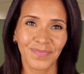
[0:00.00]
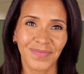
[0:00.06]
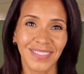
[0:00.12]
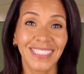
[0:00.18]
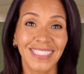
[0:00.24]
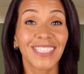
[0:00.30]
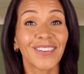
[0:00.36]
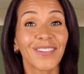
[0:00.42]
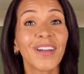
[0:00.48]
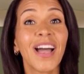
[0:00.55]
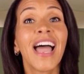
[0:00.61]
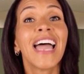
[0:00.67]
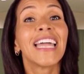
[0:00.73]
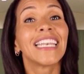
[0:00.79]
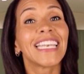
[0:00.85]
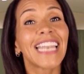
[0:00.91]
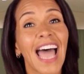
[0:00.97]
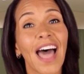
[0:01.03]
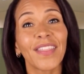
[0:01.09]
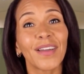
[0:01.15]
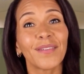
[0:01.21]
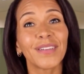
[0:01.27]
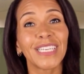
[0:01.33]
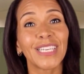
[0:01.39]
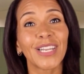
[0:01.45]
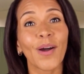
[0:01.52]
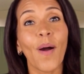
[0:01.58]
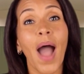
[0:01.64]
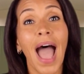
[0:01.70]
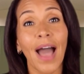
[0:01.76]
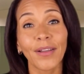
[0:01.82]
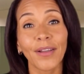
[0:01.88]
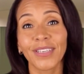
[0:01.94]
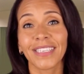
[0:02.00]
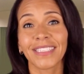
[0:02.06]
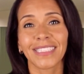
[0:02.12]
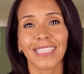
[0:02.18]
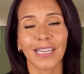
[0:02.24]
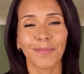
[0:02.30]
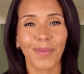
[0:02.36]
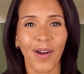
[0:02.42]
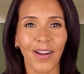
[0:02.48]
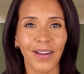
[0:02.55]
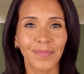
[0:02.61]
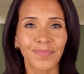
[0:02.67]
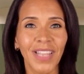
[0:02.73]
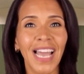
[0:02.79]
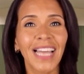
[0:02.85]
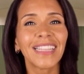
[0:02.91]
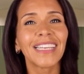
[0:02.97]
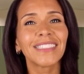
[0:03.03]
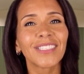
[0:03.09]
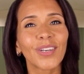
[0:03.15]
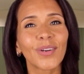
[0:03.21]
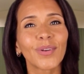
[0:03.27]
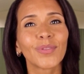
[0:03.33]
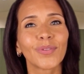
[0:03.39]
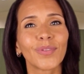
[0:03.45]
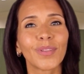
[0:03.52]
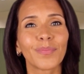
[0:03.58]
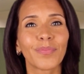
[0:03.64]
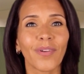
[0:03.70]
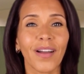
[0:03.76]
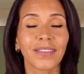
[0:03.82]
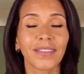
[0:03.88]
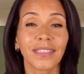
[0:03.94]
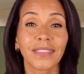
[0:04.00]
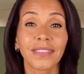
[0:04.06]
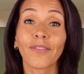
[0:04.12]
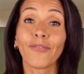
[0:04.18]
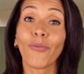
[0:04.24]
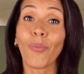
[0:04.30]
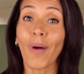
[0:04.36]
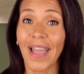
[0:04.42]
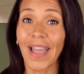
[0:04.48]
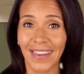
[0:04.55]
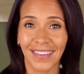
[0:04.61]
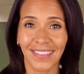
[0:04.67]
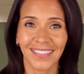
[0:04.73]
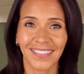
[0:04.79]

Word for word: So, now that we know how you can take part, let's go through the process of when.